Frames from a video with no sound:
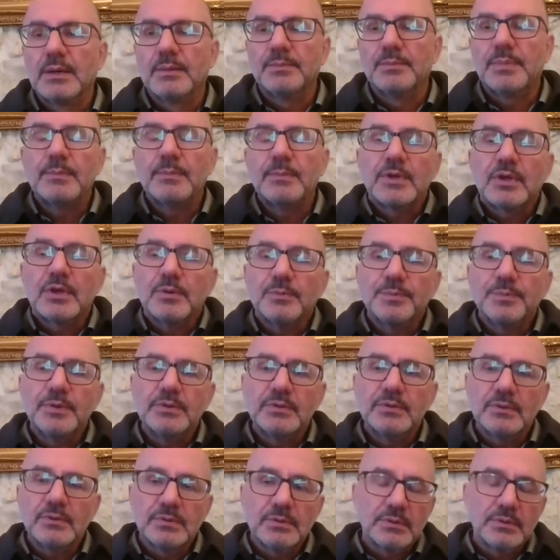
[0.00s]
Public
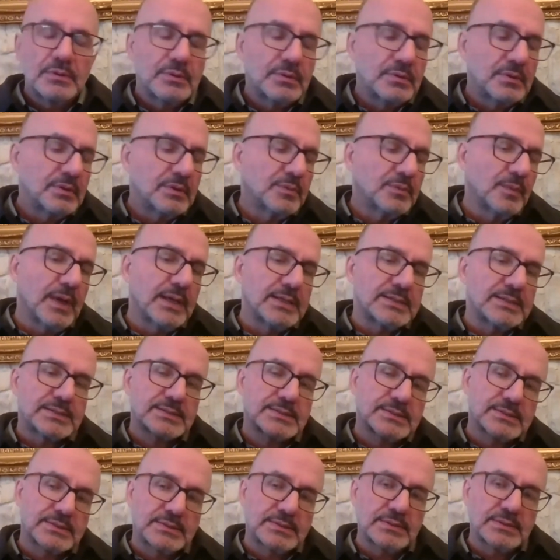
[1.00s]
opinion. It
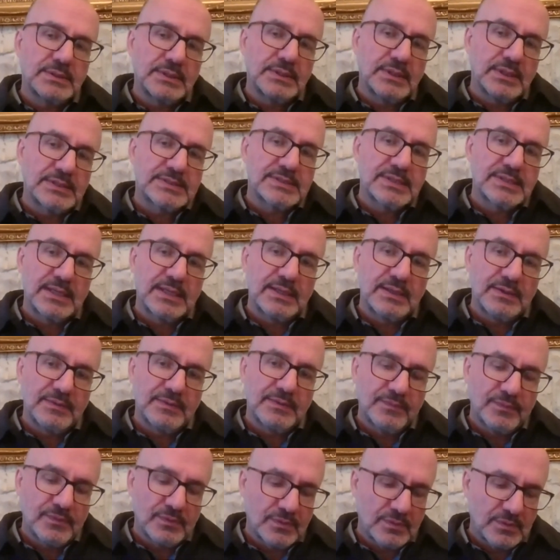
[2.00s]
was, let's say,
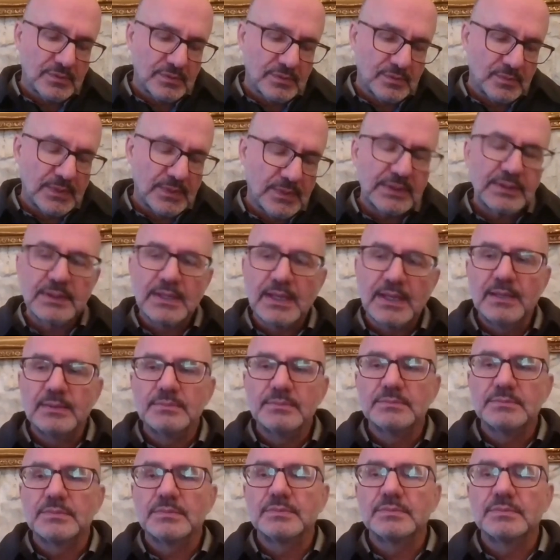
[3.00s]
for one
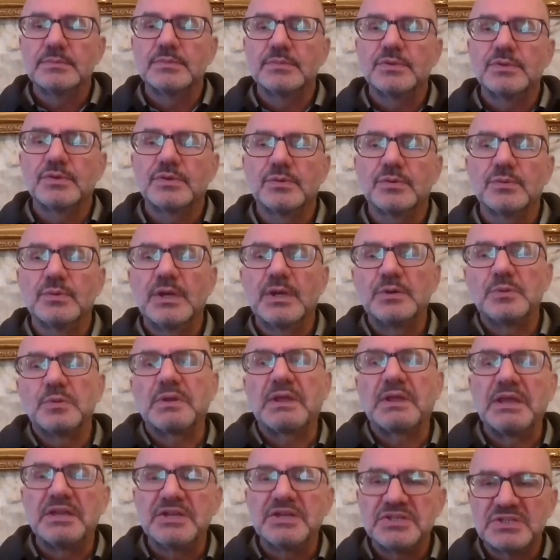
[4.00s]
time through
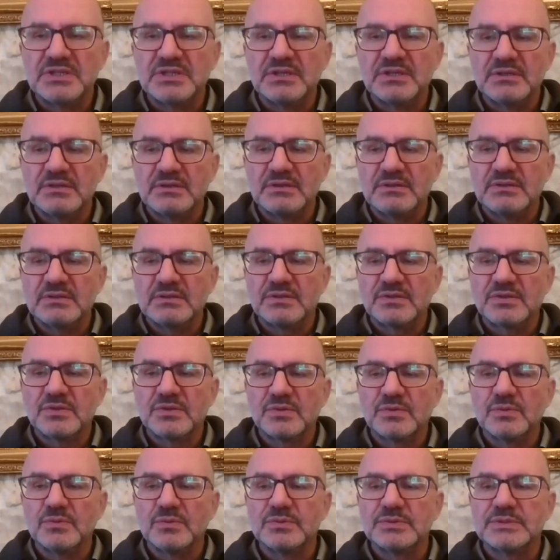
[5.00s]
education,
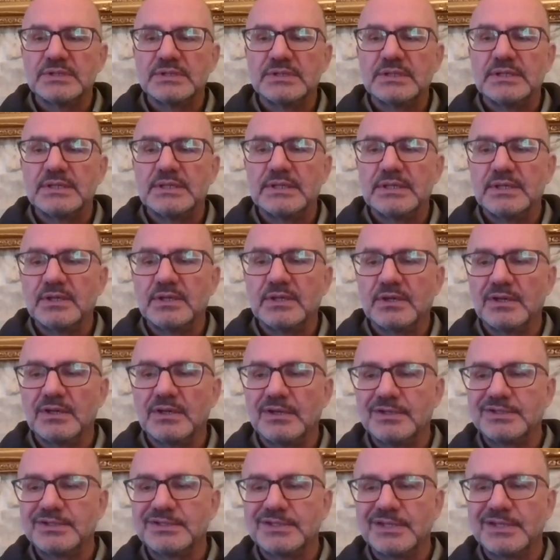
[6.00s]
through the
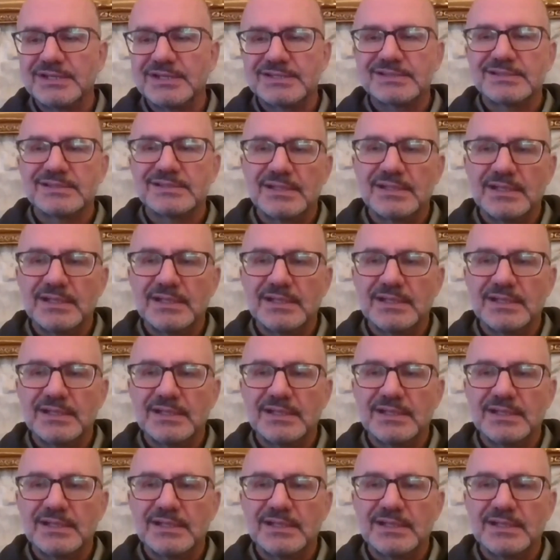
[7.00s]
religious,